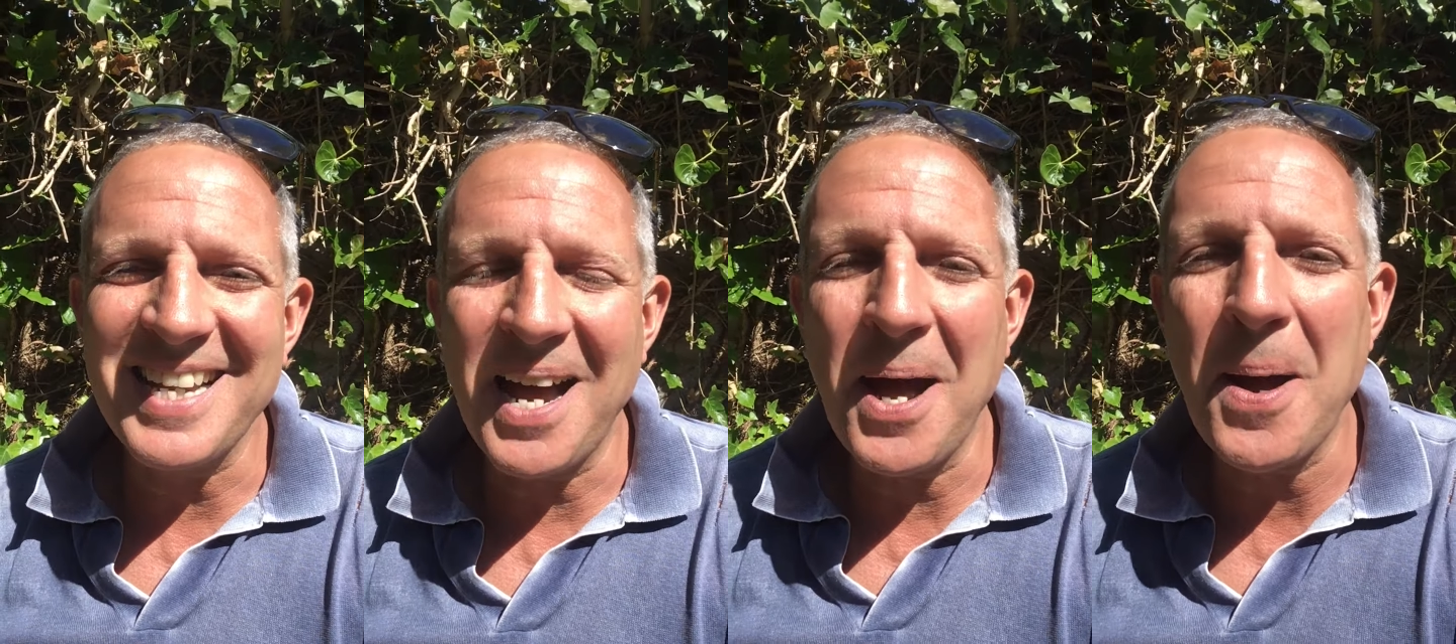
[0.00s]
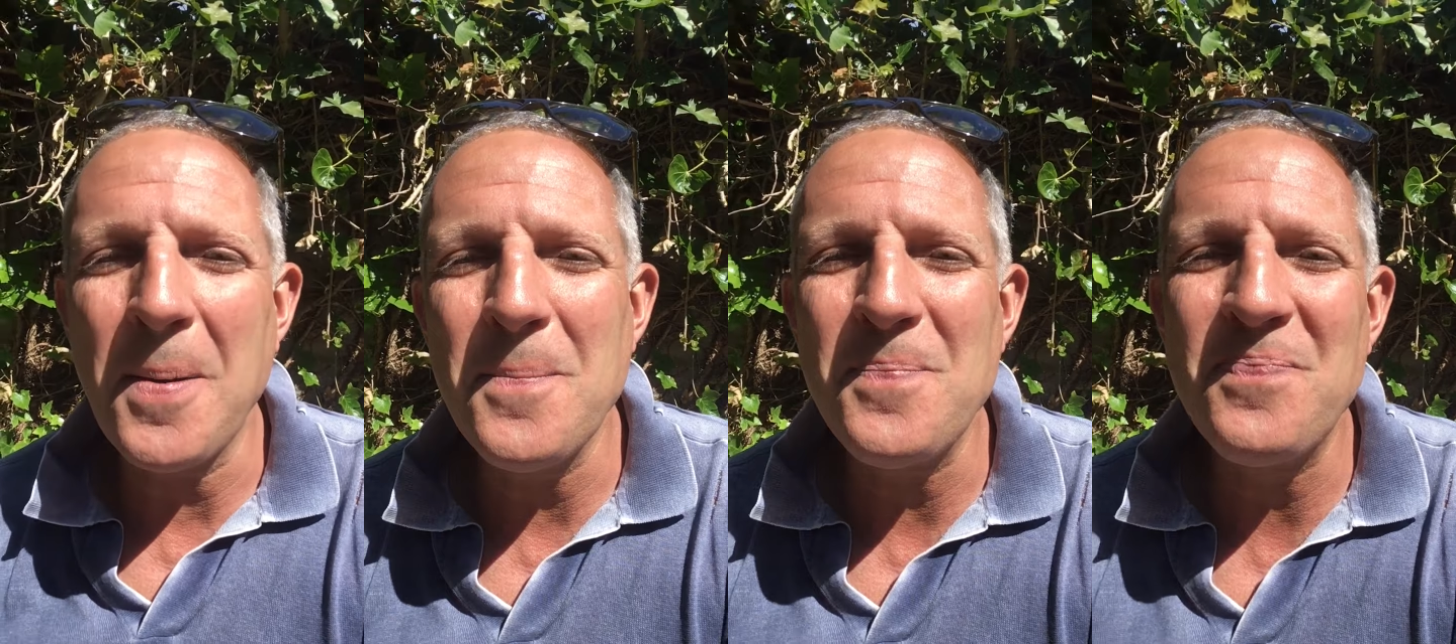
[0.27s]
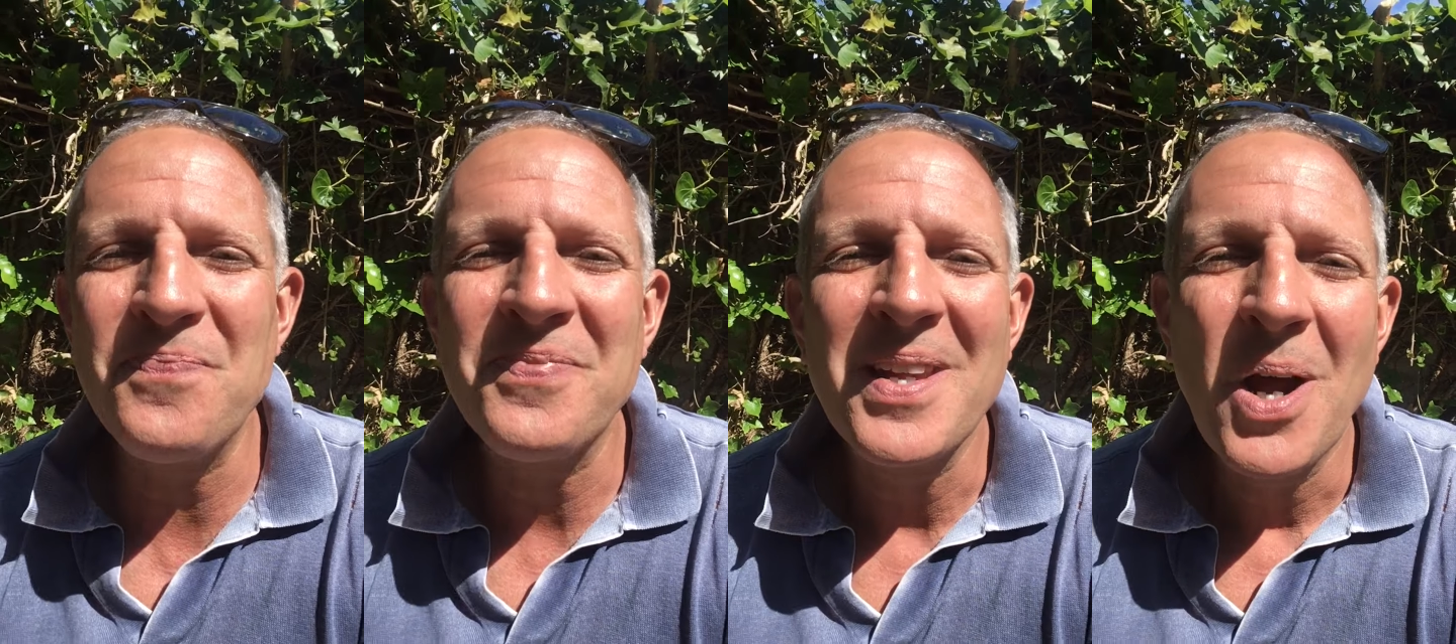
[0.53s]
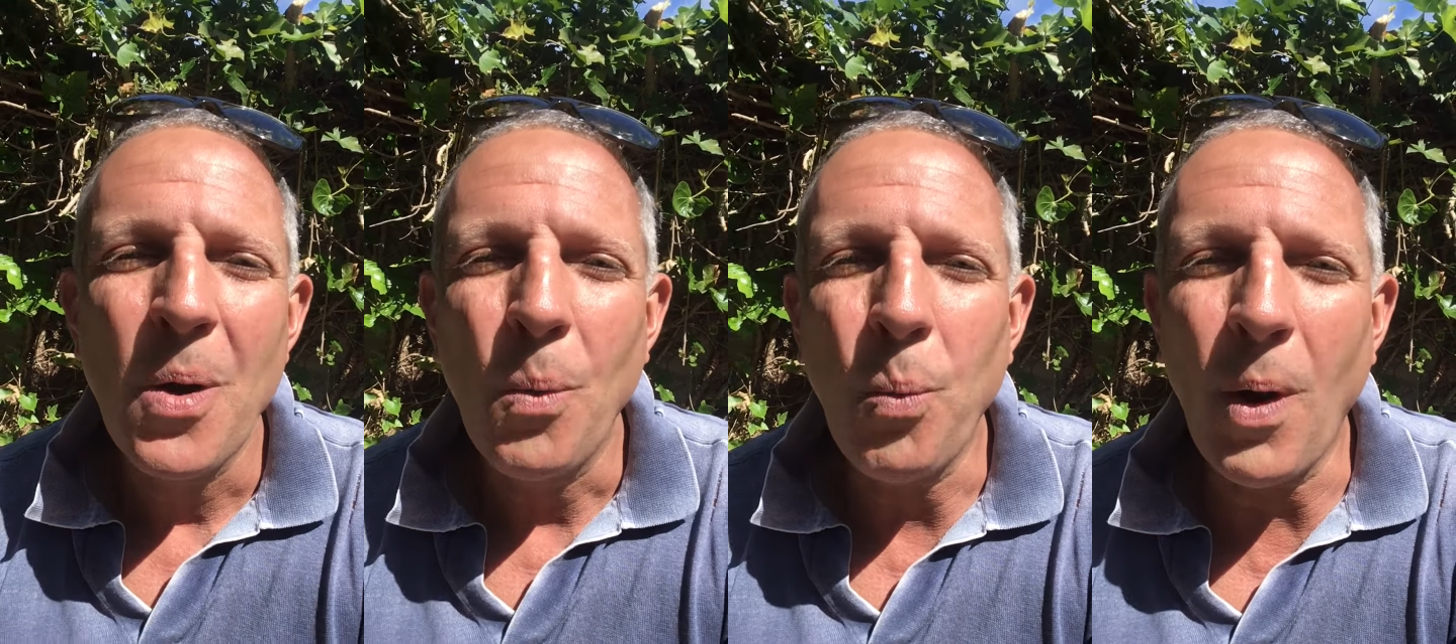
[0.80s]

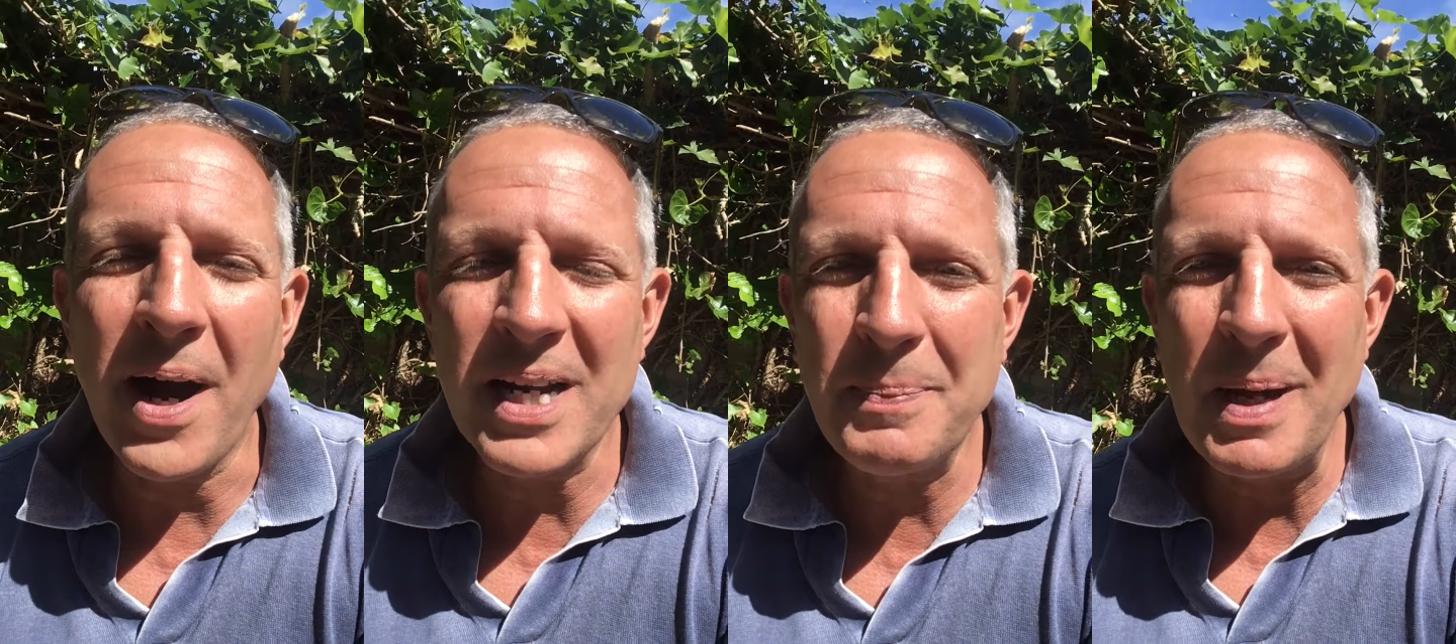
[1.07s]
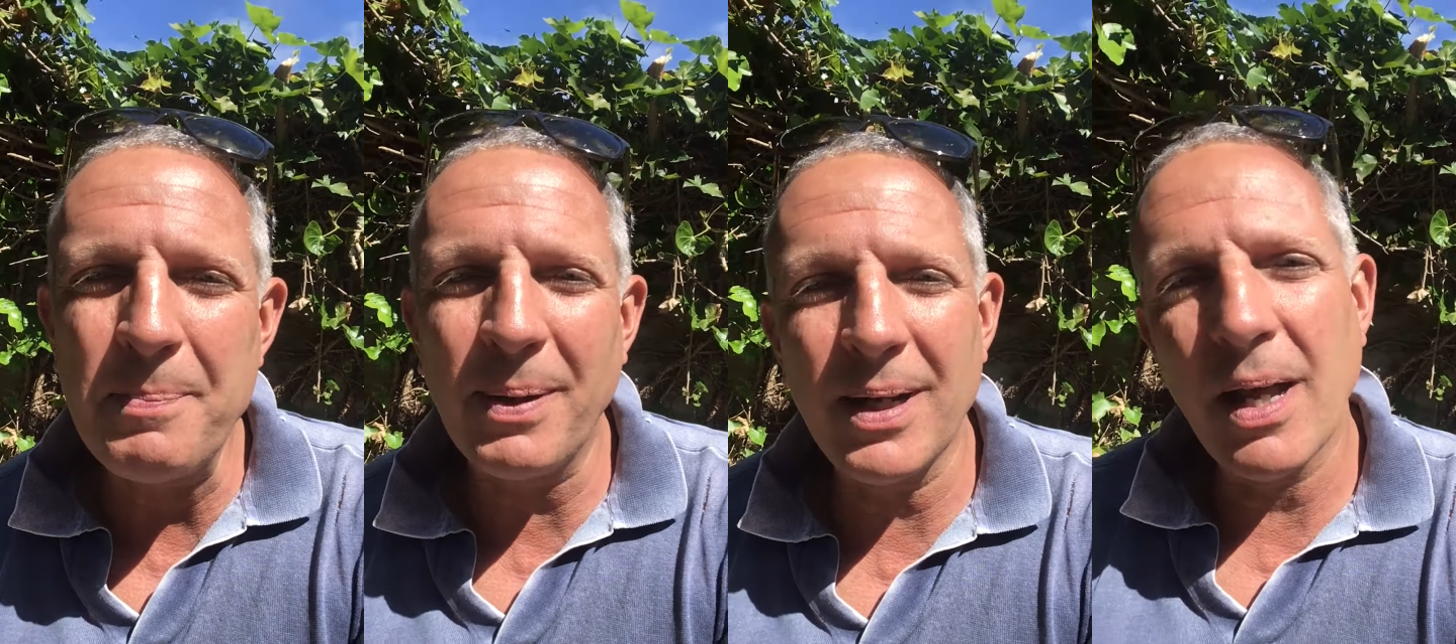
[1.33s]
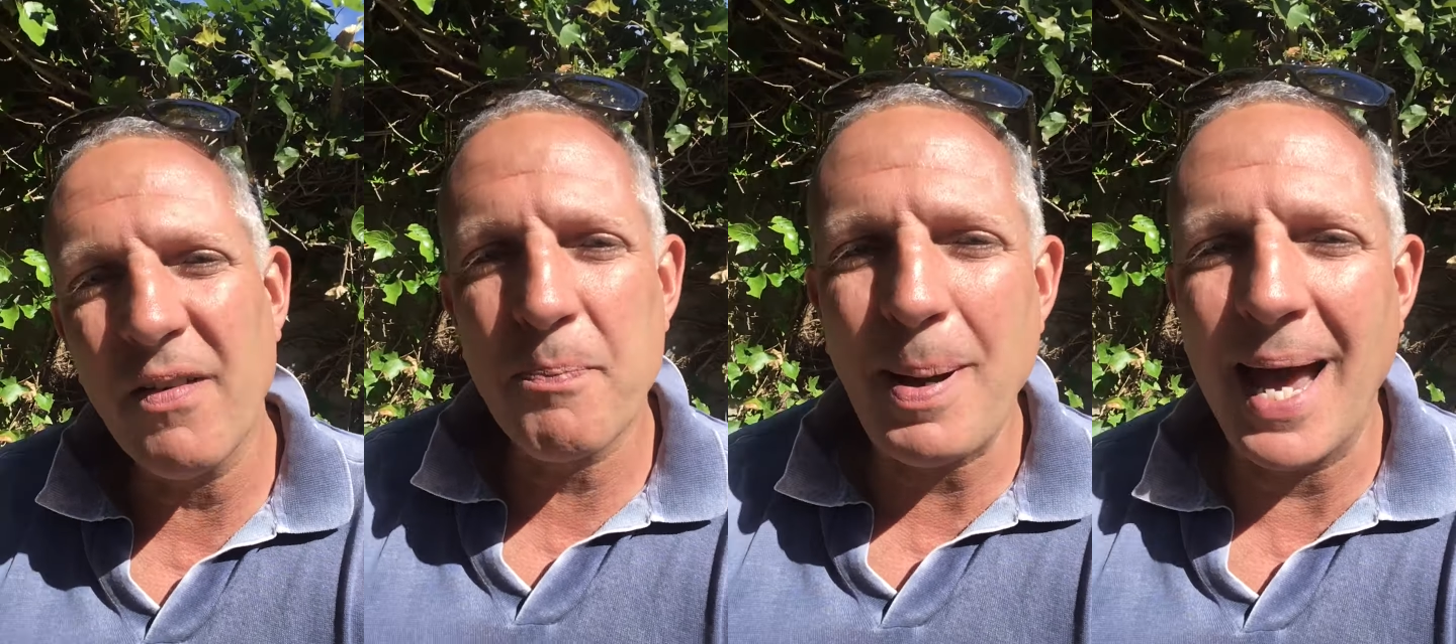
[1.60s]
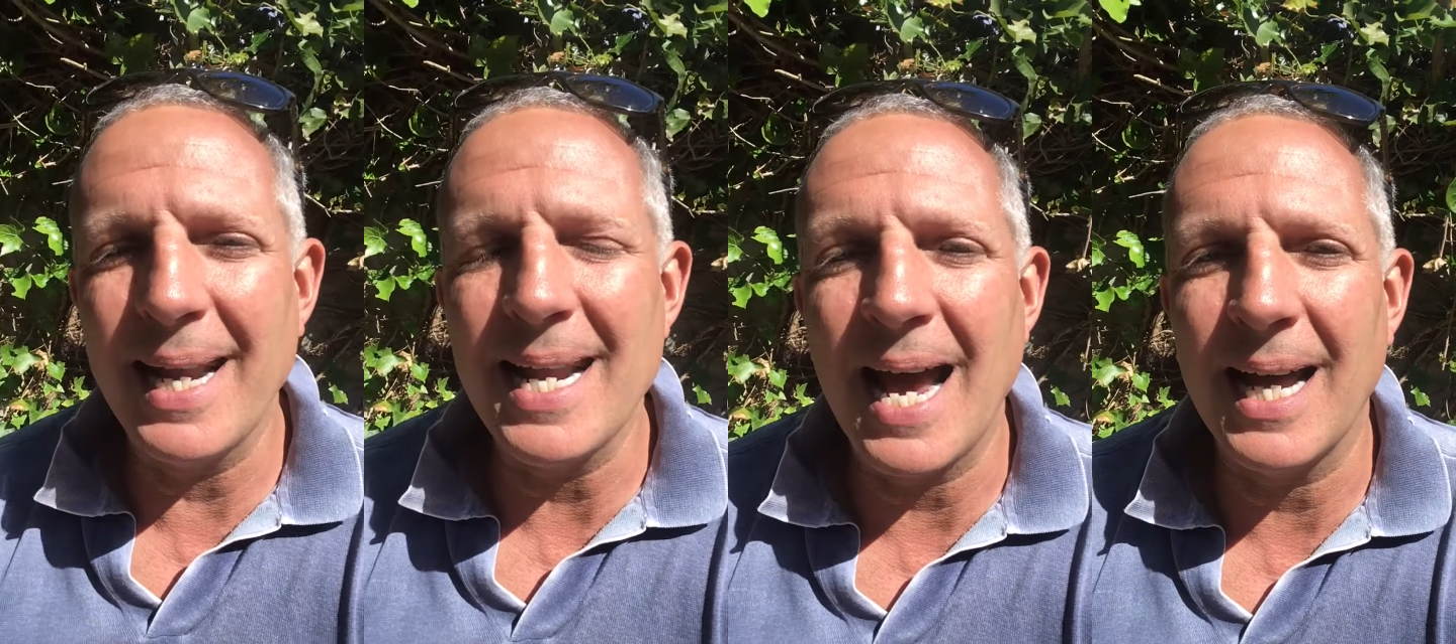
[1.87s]
Why do people love
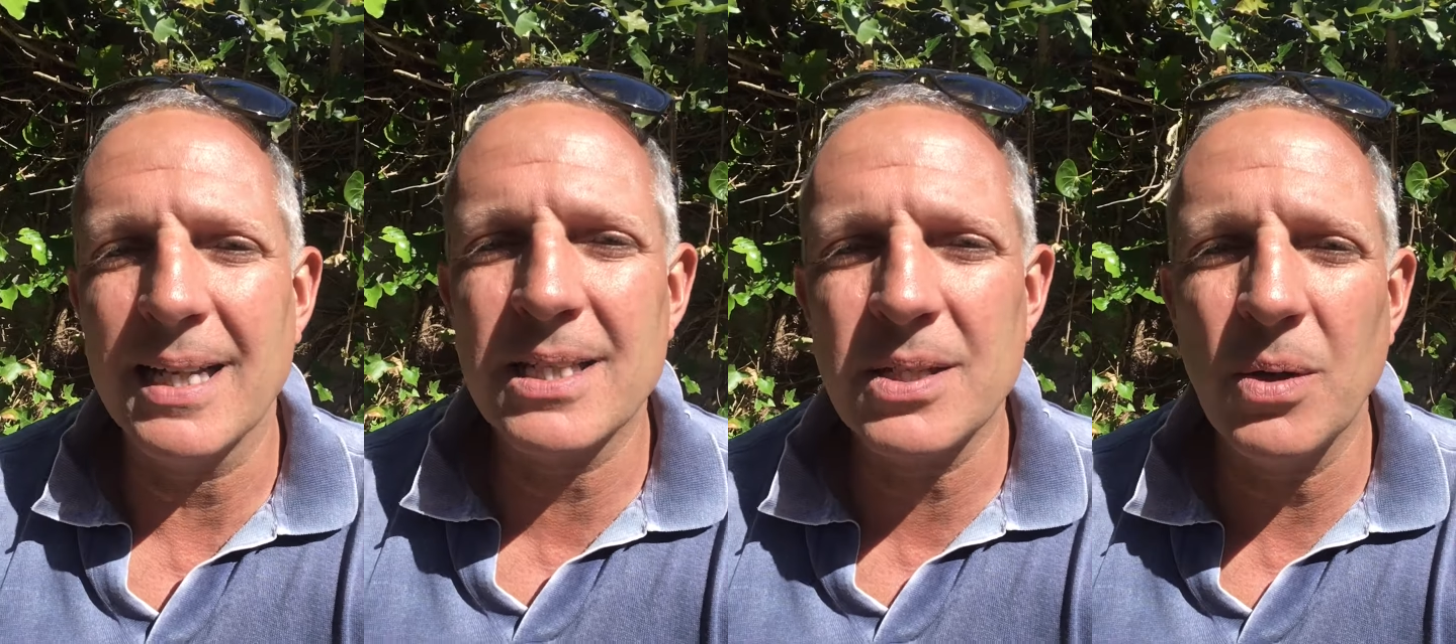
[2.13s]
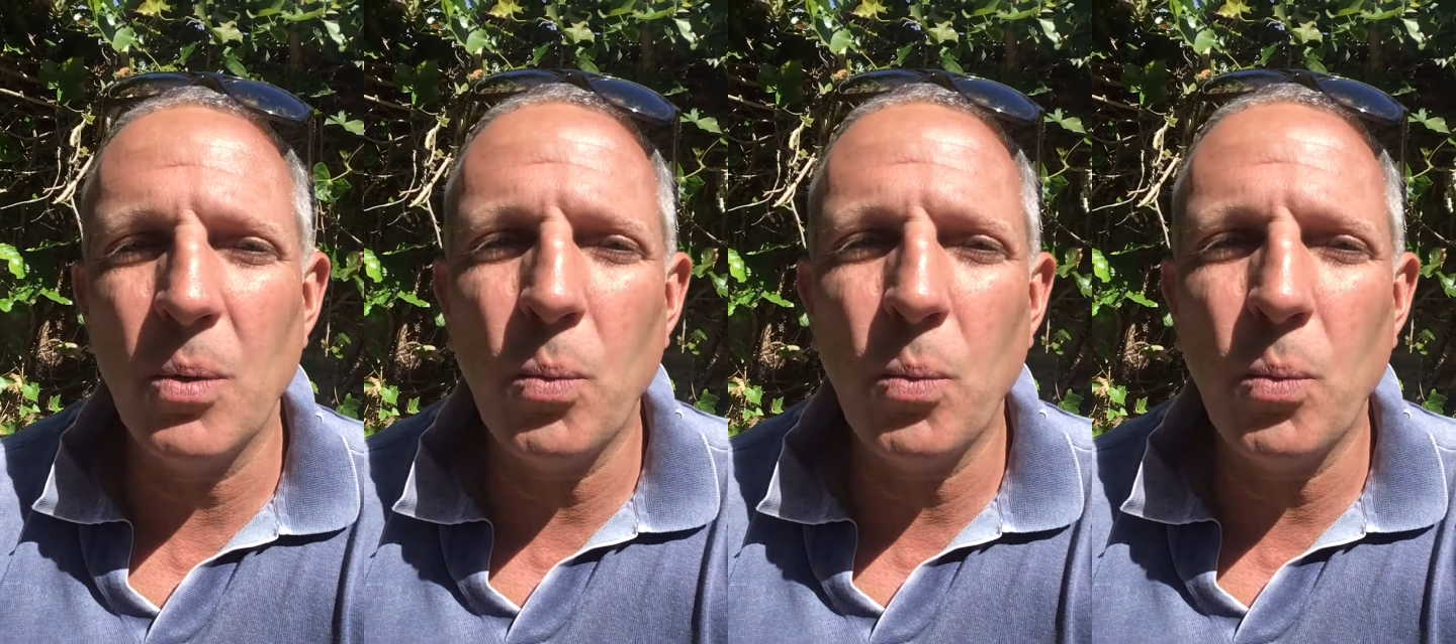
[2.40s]
pet nat?